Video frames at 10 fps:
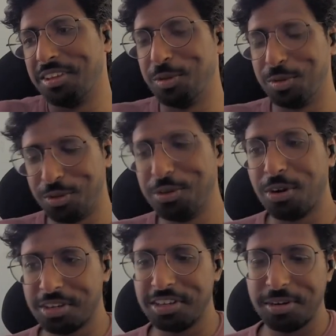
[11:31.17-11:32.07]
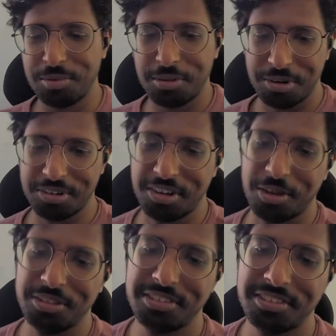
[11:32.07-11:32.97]
You talked a little bit about
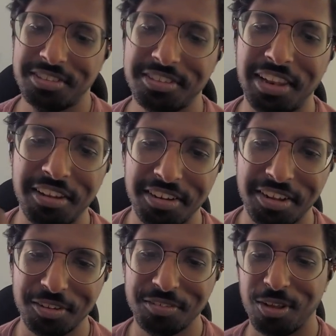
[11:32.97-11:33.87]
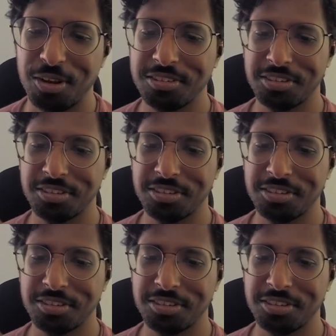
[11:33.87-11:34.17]
now this layering of knowledge,